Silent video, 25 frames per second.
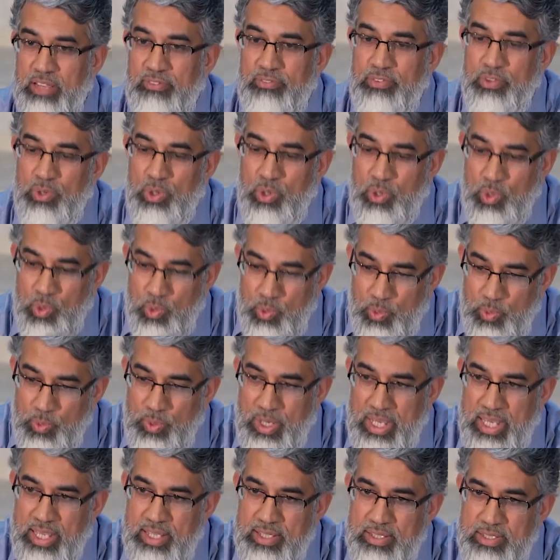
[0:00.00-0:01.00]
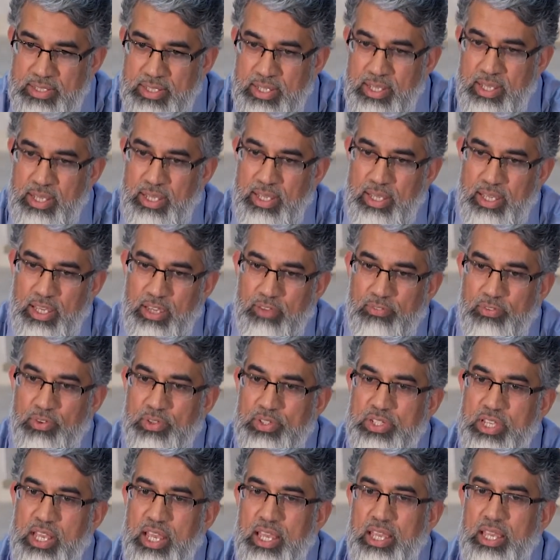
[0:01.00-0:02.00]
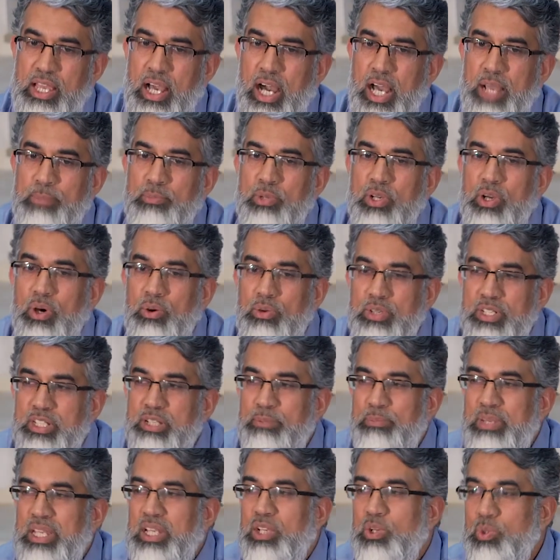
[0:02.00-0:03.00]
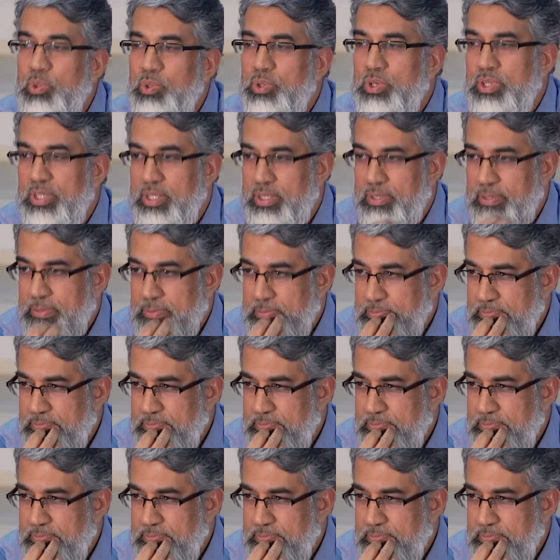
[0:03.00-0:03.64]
If you're always, if you say, I'm going to be good